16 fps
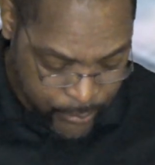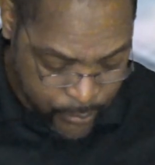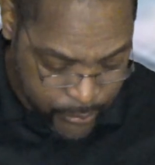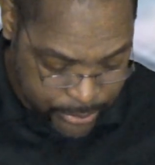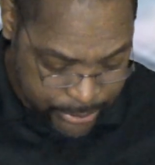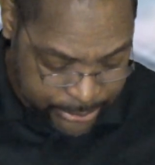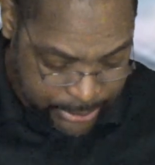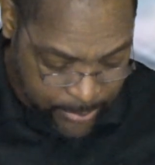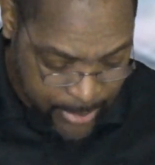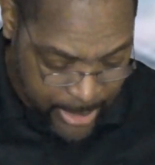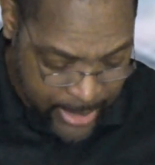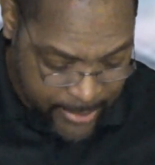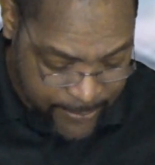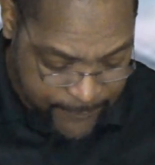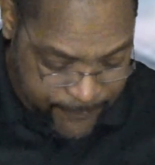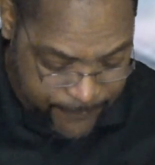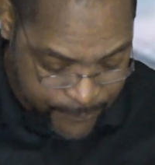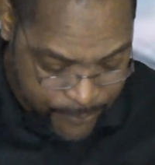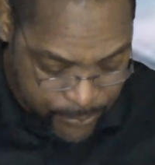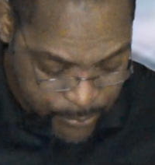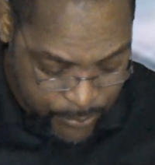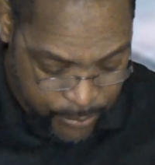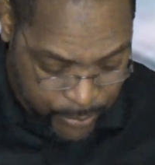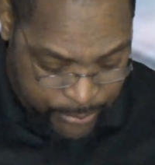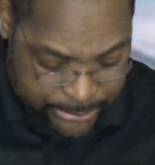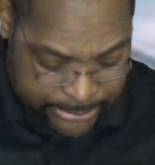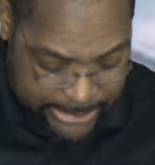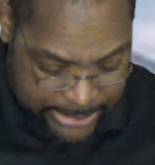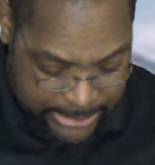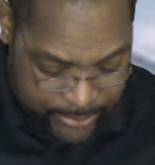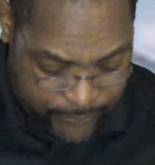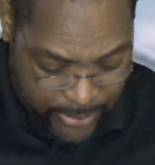would somehow fool or
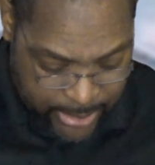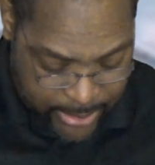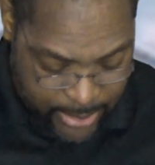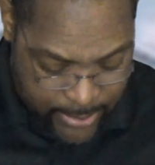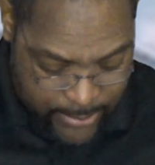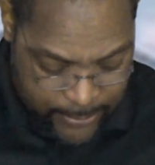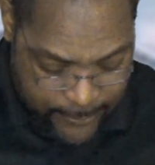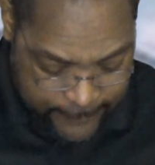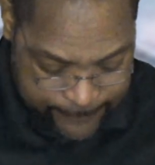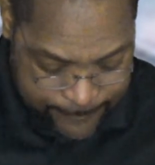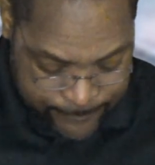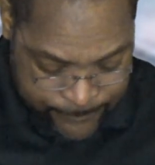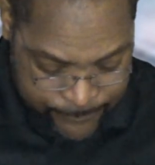satisfy God.